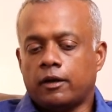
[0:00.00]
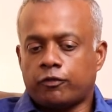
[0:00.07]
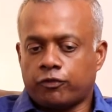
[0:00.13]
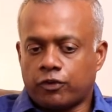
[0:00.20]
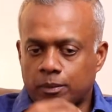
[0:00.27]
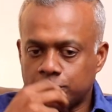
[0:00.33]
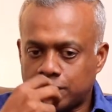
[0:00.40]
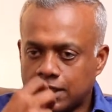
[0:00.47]

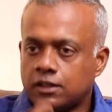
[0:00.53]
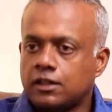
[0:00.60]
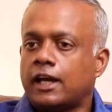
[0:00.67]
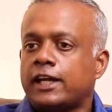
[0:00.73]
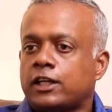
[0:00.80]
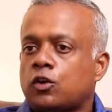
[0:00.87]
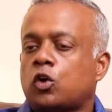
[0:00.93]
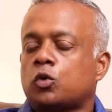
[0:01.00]
From that
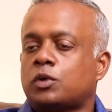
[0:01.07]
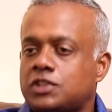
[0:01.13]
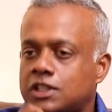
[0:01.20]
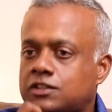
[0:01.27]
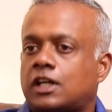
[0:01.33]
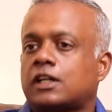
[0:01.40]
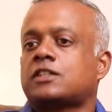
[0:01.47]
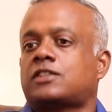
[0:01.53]
night onwards,
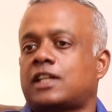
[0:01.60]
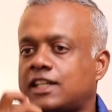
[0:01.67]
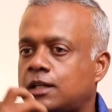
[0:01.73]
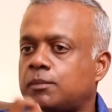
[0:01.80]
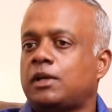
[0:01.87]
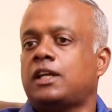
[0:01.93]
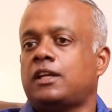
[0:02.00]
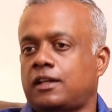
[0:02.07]
he started
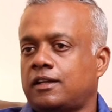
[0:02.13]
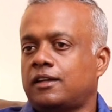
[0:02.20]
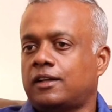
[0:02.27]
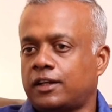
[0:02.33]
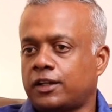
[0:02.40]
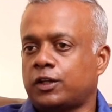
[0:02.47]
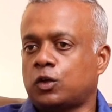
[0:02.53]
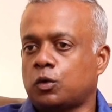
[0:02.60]
sending me,
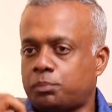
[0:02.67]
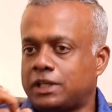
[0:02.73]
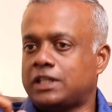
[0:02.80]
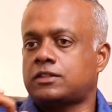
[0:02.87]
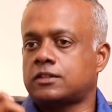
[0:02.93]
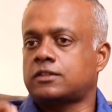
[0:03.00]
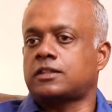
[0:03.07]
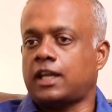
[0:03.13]
you know,
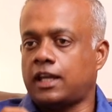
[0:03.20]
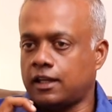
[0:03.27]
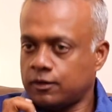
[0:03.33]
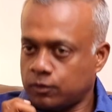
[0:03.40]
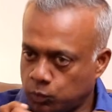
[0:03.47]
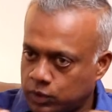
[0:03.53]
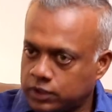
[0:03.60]
pieces saying,